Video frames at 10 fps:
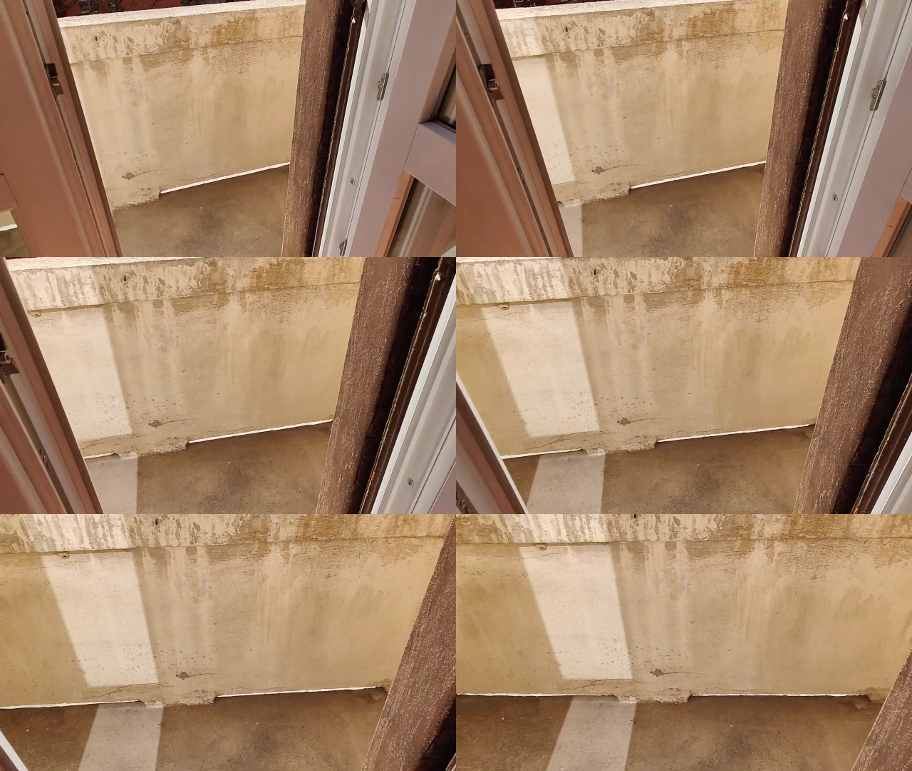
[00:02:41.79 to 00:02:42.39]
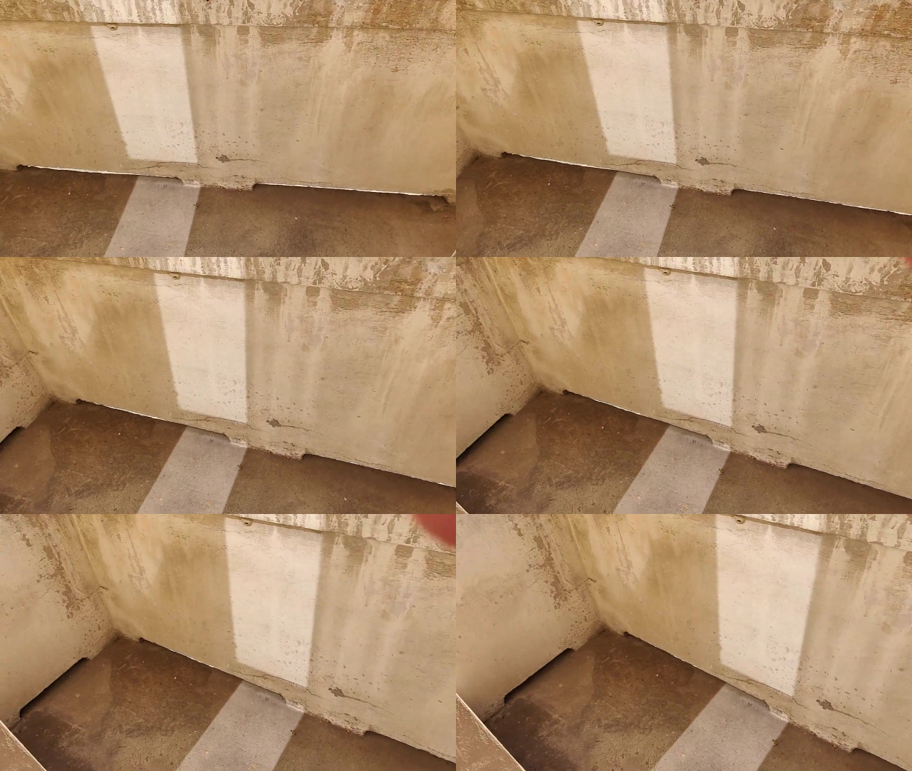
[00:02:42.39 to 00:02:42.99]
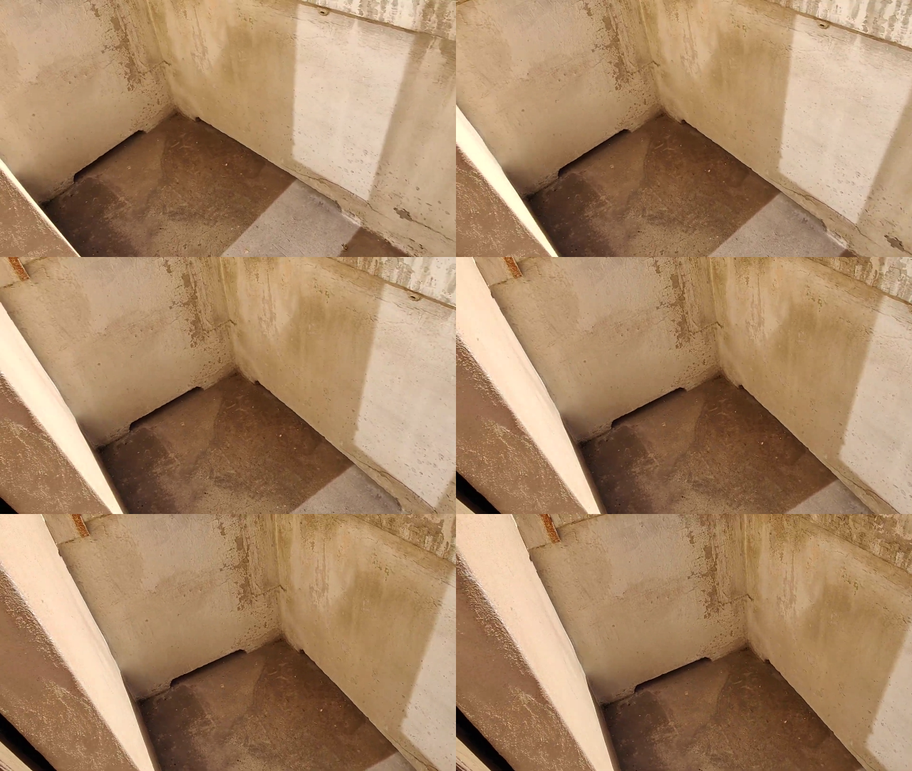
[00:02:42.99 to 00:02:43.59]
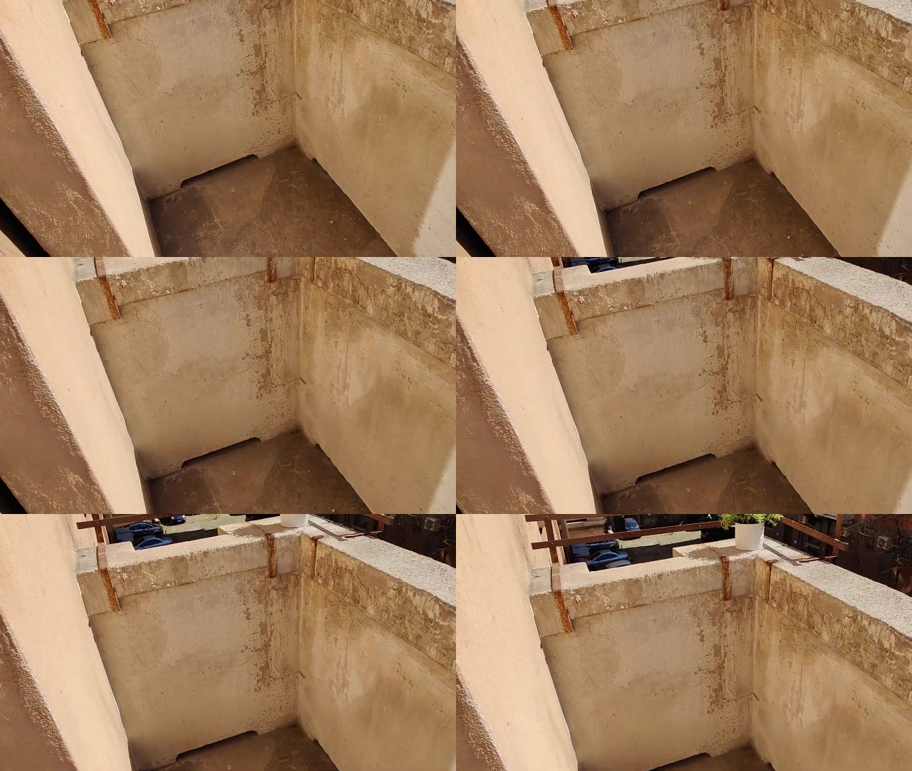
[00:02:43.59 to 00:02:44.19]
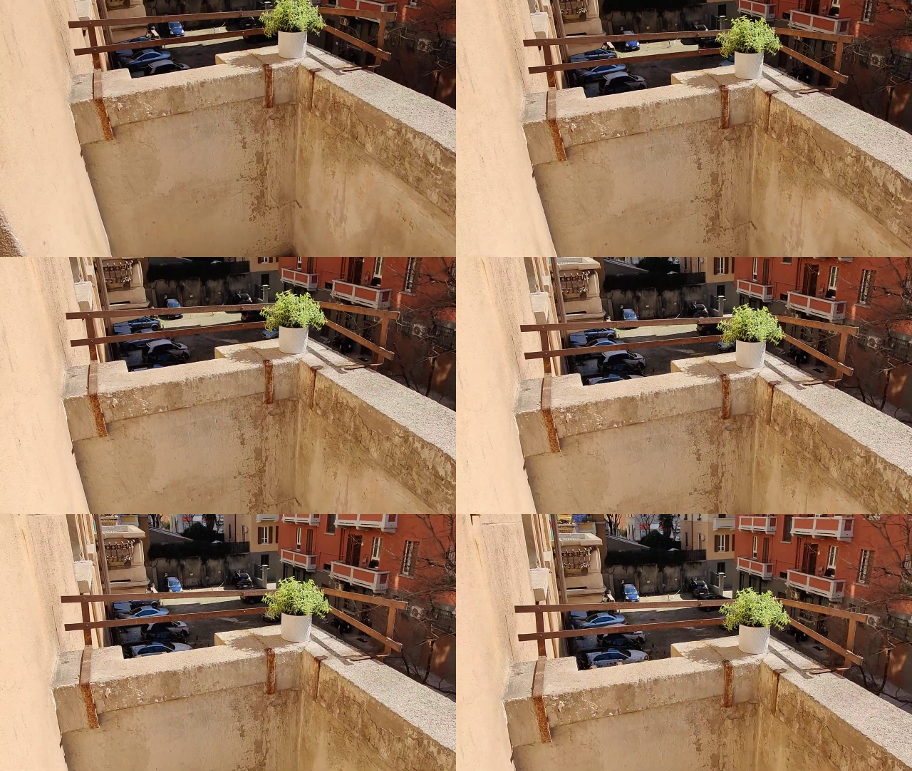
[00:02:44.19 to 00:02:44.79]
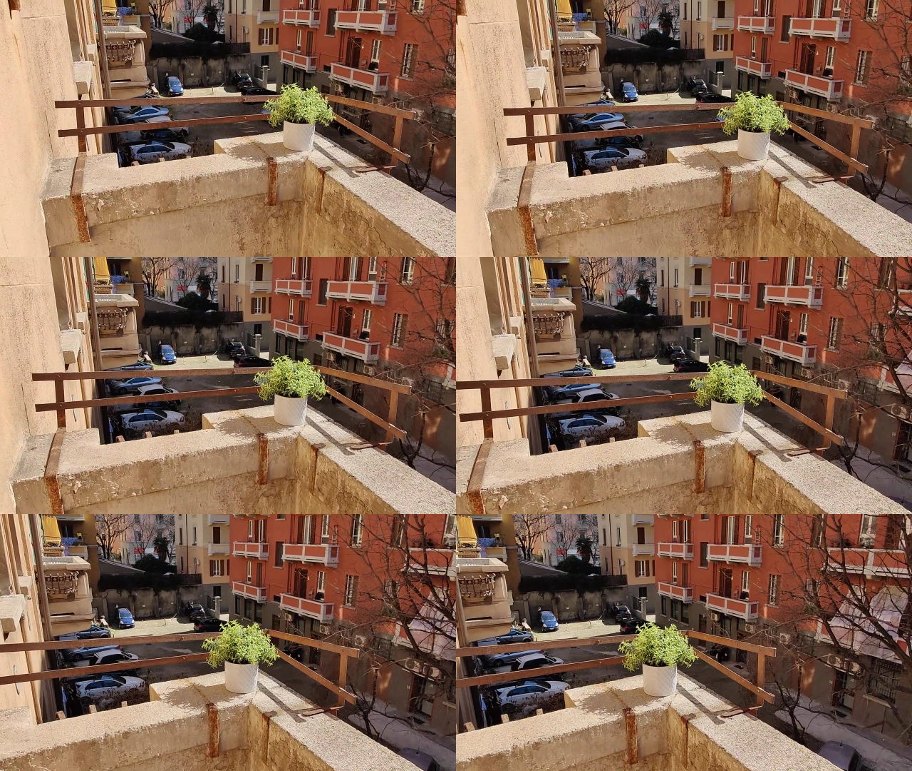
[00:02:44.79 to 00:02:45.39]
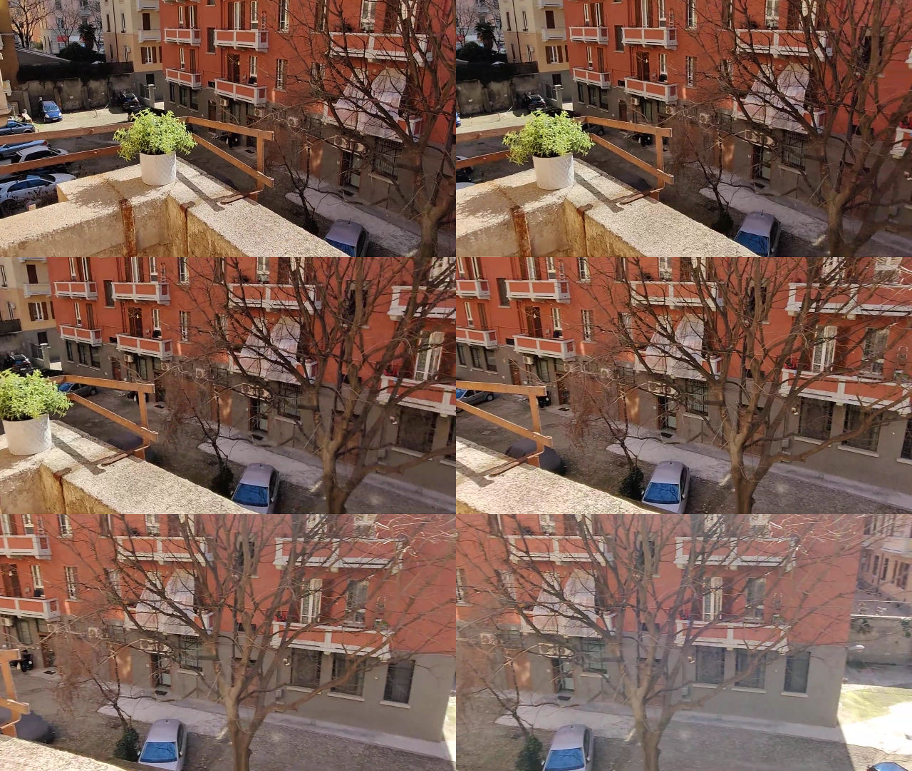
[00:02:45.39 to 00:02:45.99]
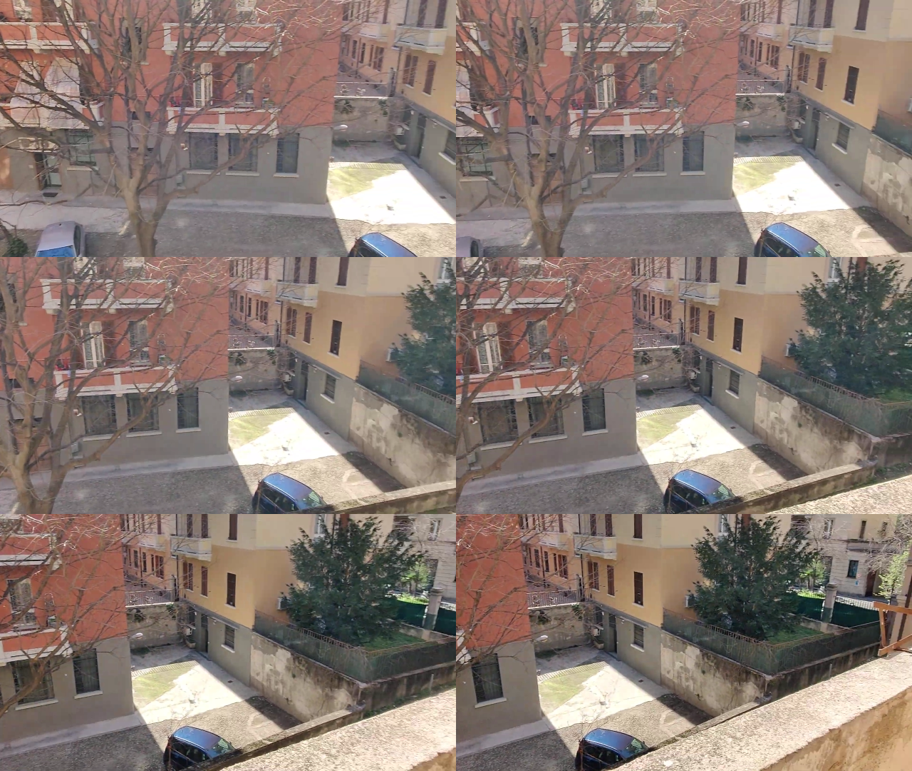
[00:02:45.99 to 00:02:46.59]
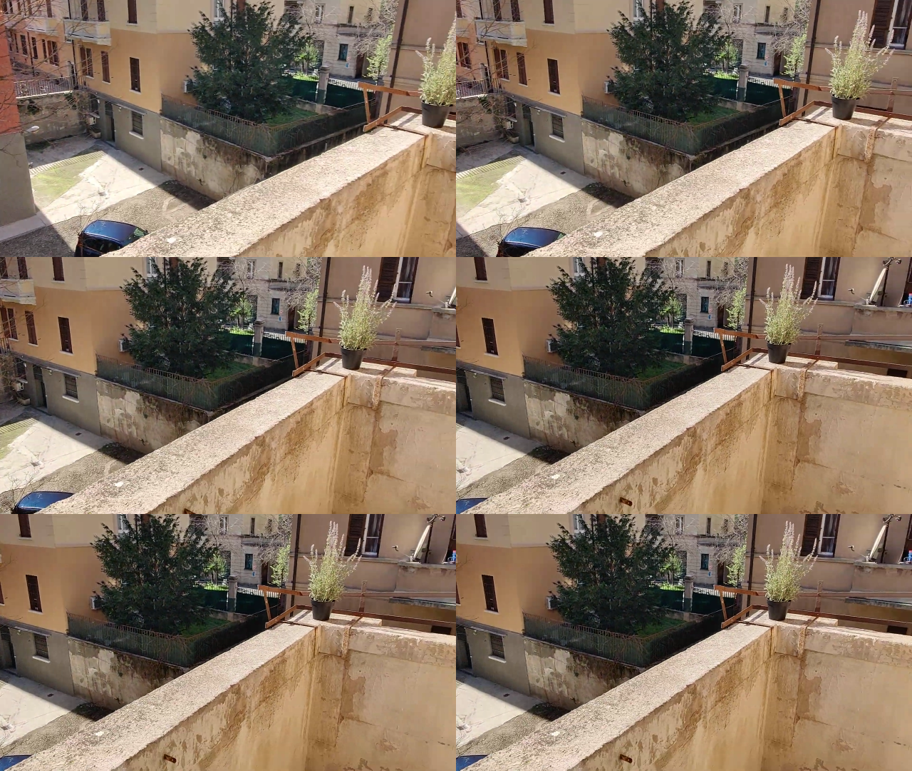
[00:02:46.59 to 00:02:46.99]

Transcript: [unreadable: no face in view]